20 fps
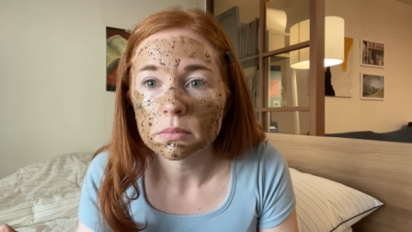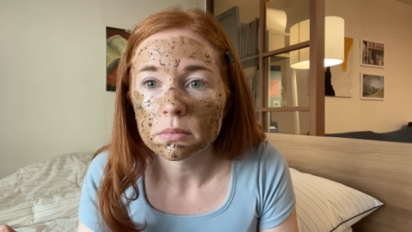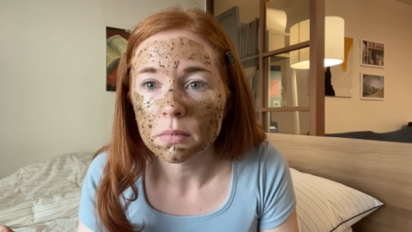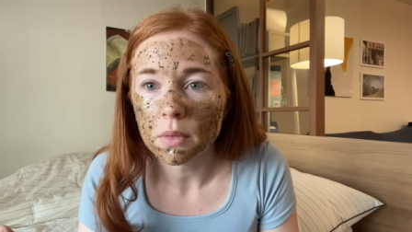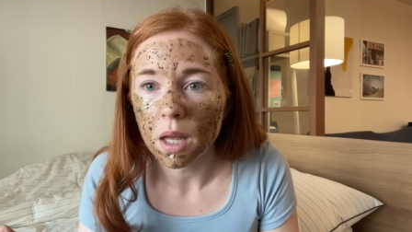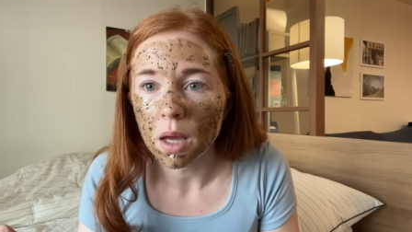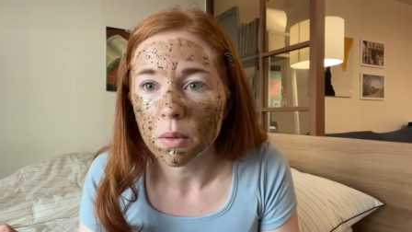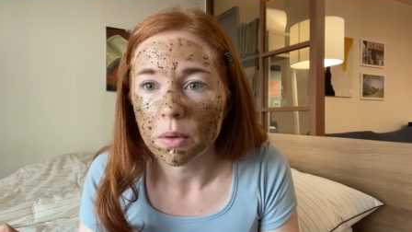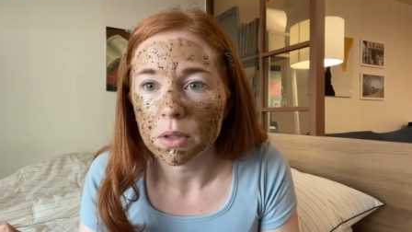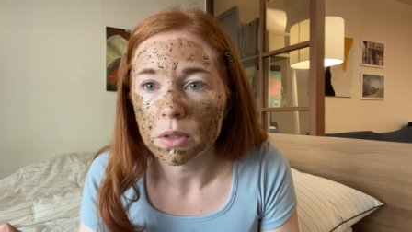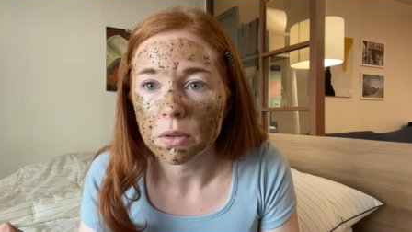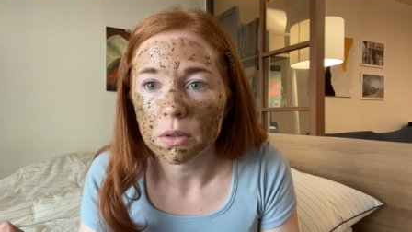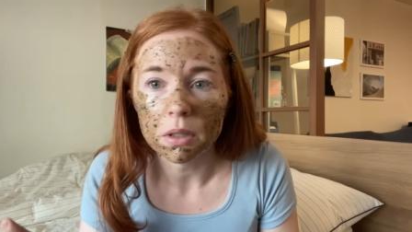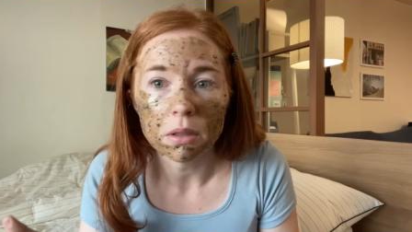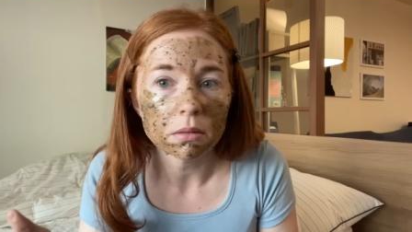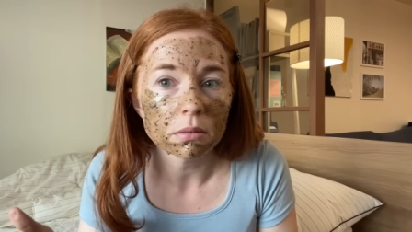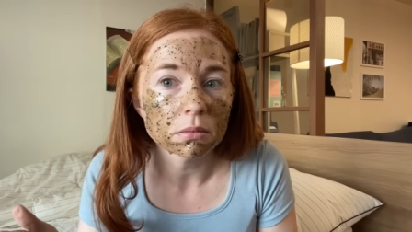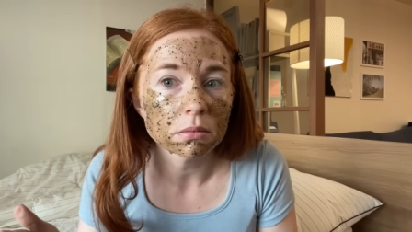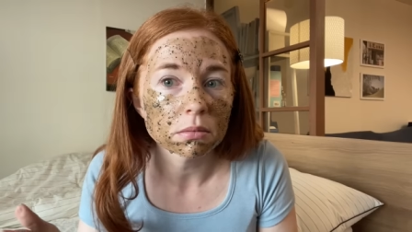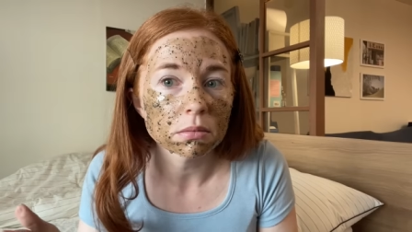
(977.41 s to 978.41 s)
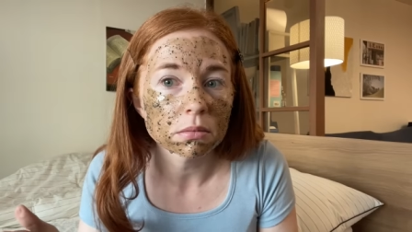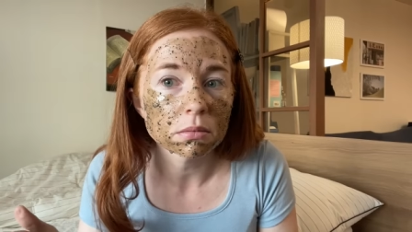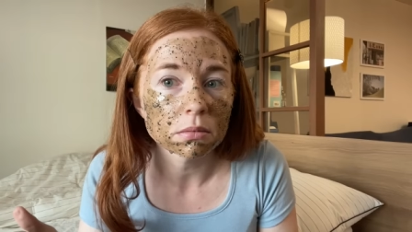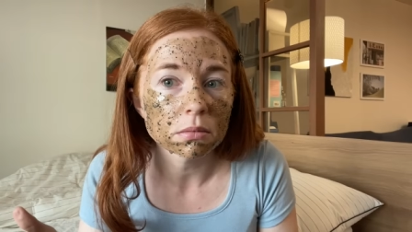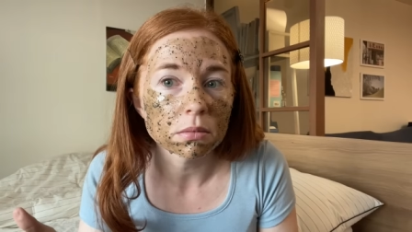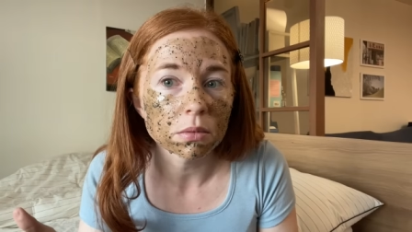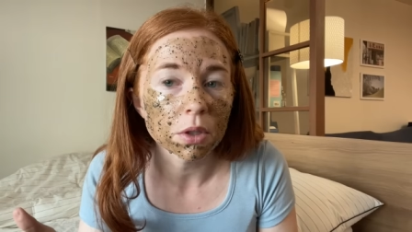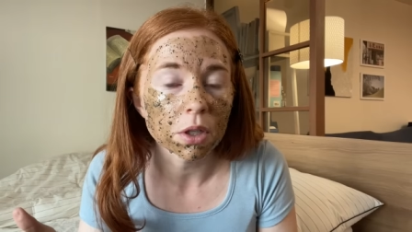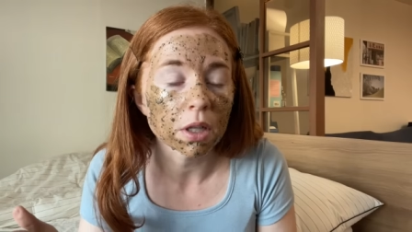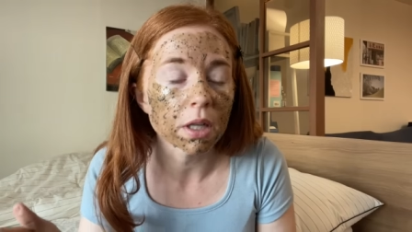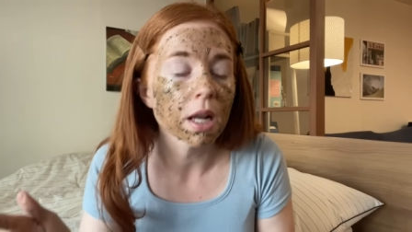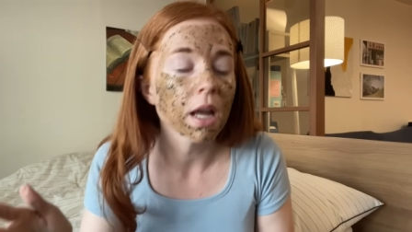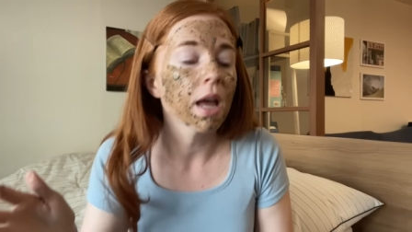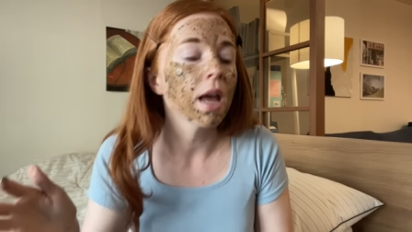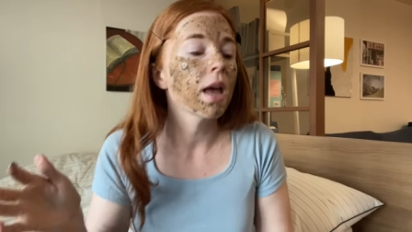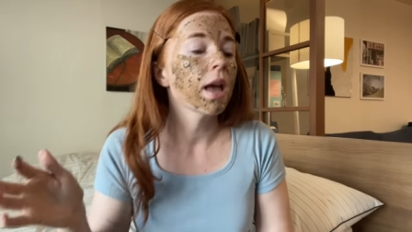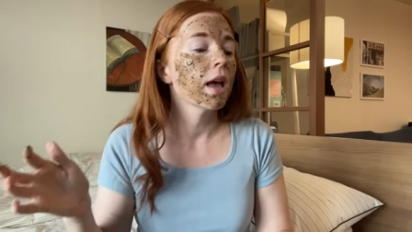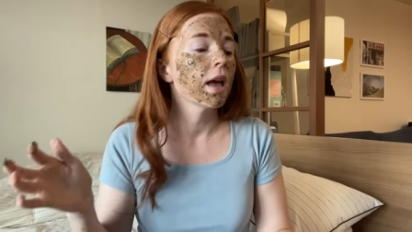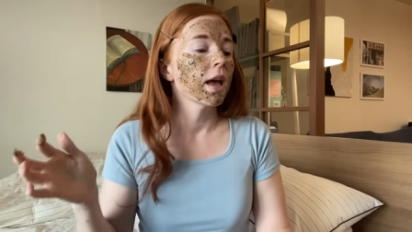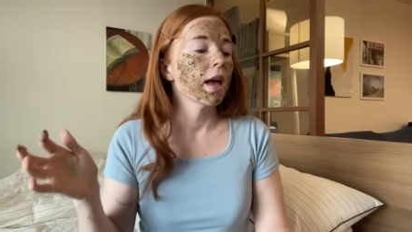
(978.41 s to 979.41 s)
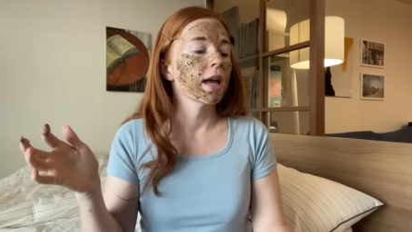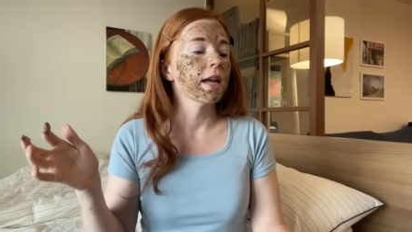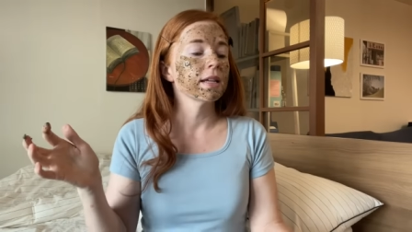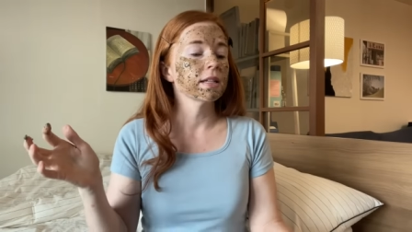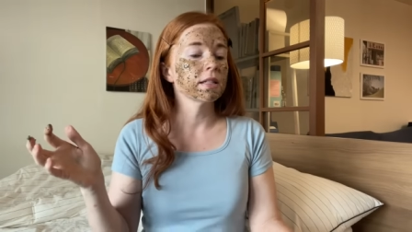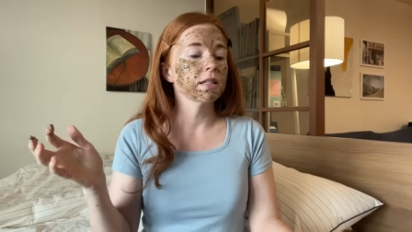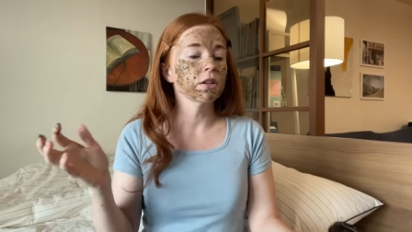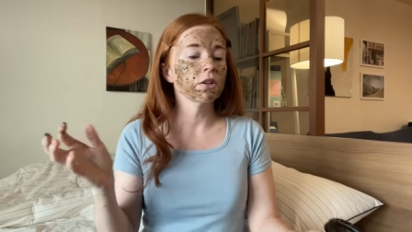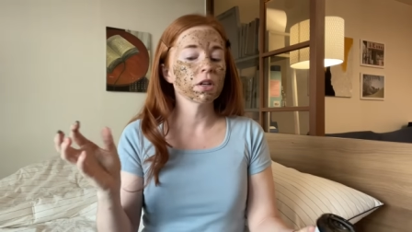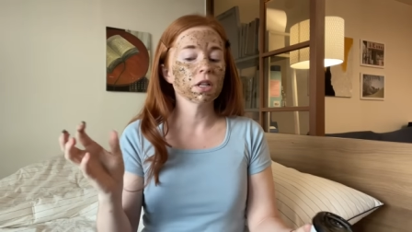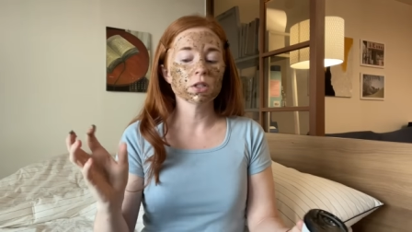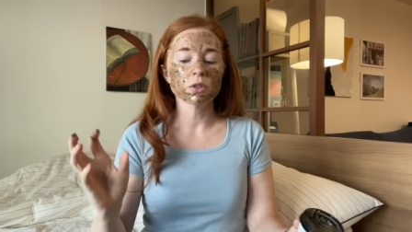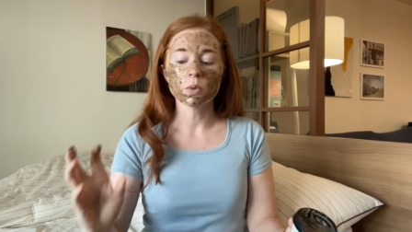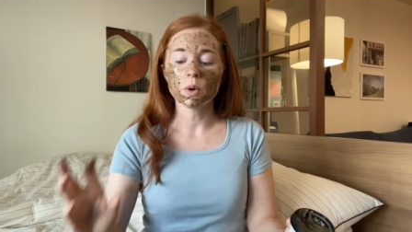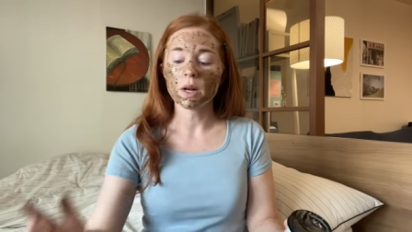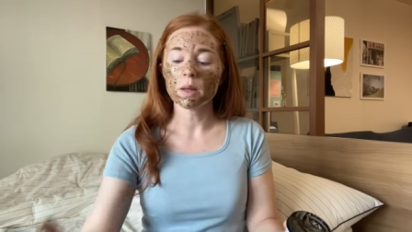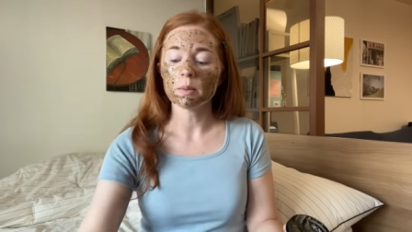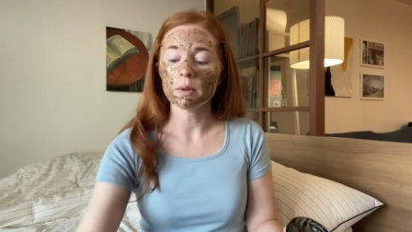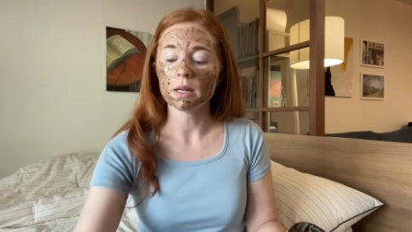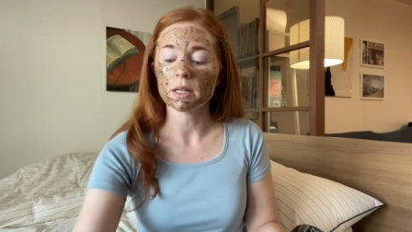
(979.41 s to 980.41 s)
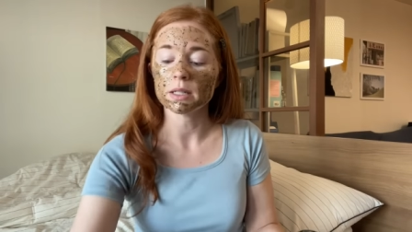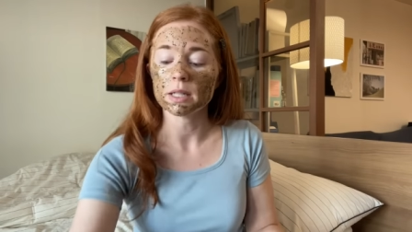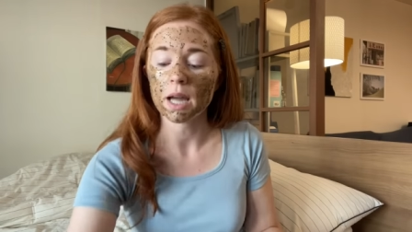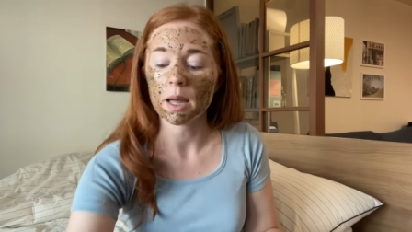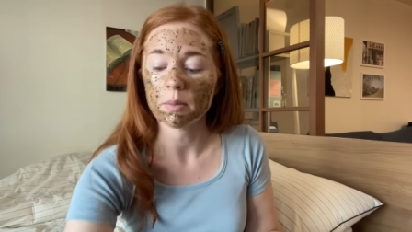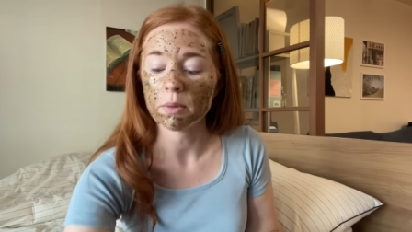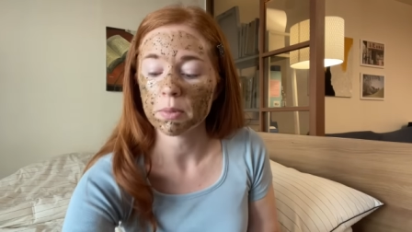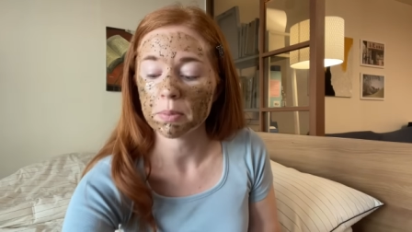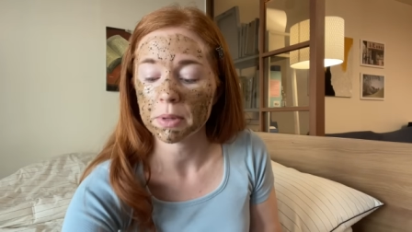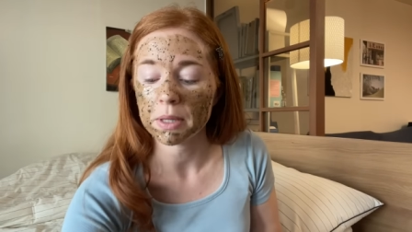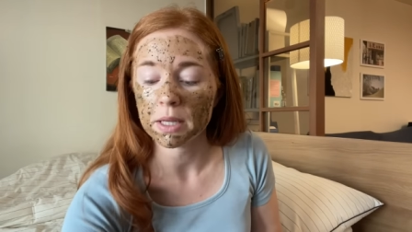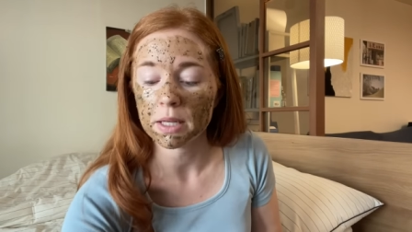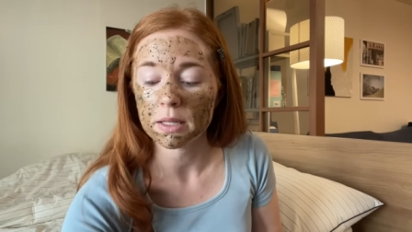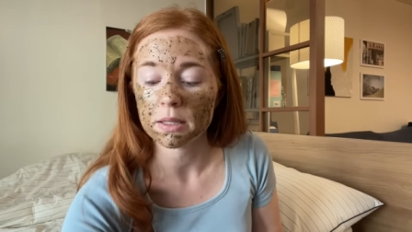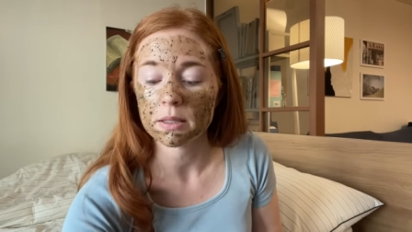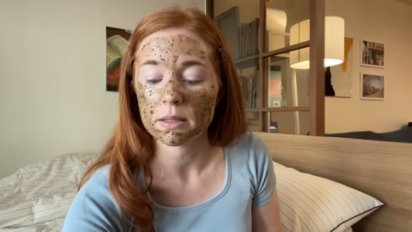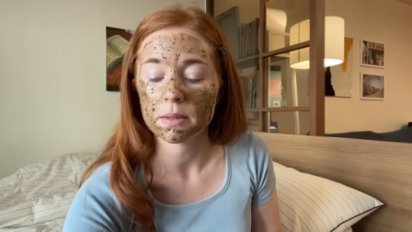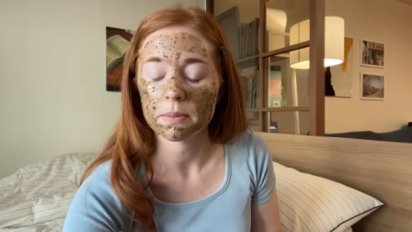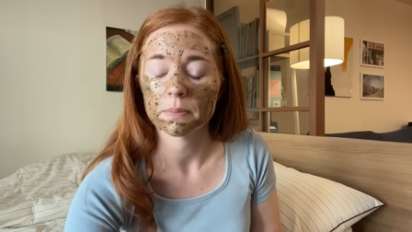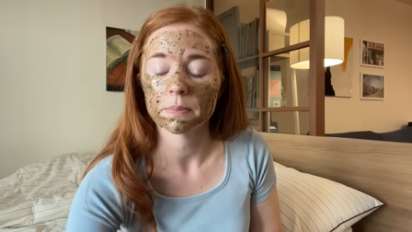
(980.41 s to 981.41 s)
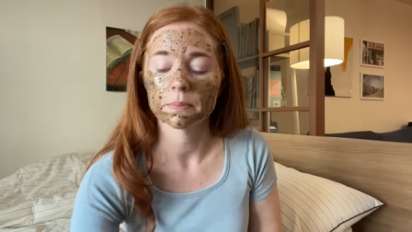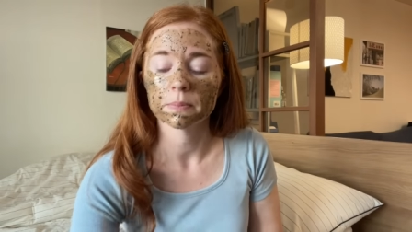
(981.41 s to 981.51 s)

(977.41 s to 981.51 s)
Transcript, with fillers: how we doing? We good? Hey, 20-minute timer, please.